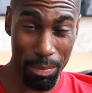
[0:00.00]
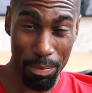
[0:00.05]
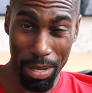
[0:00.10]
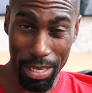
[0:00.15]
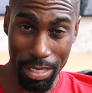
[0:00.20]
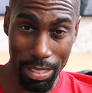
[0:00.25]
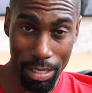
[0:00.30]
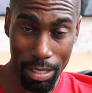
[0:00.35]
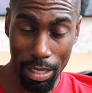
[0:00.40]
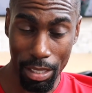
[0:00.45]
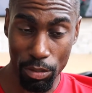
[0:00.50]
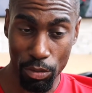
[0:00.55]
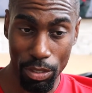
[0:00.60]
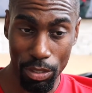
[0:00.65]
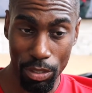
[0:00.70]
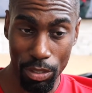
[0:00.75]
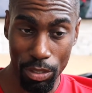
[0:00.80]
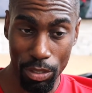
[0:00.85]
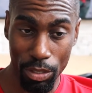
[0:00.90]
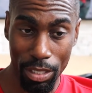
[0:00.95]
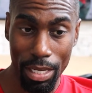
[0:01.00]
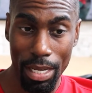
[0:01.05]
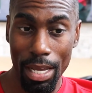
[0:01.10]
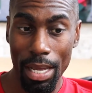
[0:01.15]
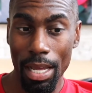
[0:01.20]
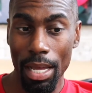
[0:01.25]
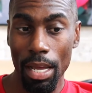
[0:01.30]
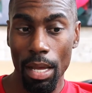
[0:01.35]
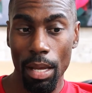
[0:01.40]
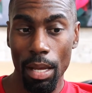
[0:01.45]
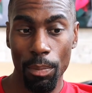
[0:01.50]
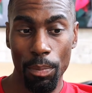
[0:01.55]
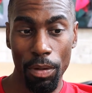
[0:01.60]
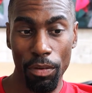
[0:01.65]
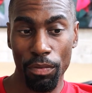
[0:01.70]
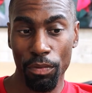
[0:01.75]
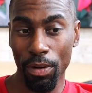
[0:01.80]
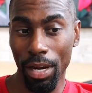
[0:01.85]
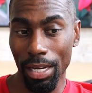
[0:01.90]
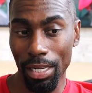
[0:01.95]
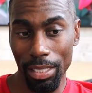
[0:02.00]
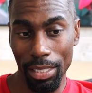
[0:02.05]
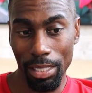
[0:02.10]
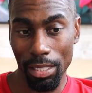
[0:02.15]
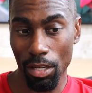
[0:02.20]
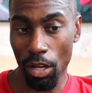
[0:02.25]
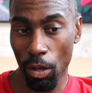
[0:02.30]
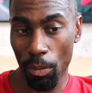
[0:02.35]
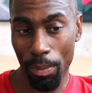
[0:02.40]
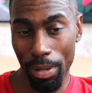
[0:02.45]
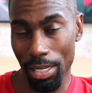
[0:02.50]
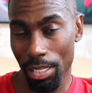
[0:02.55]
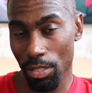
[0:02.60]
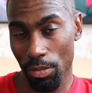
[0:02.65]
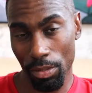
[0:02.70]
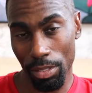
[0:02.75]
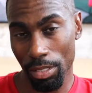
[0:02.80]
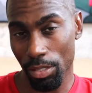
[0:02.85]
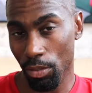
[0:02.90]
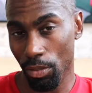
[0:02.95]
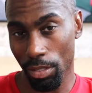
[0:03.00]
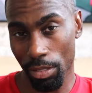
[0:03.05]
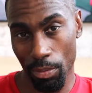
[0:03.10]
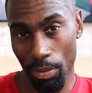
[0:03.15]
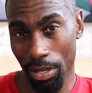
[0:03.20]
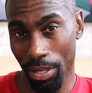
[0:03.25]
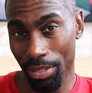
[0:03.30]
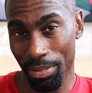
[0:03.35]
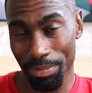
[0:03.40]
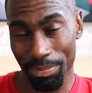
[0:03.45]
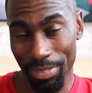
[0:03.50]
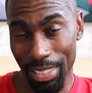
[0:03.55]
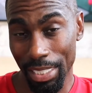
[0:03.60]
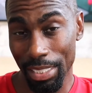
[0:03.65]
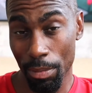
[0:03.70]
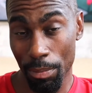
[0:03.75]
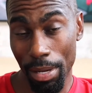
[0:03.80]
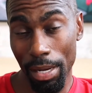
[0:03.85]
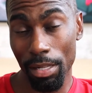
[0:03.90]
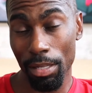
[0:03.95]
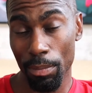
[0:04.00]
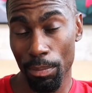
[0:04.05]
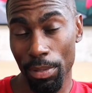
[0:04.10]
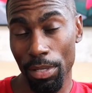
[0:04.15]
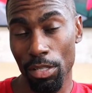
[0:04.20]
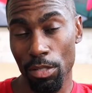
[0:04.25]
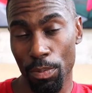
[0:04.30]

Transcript: best in the country. But frankly, nobody's really doing it well. Like the Maryland bill is probably the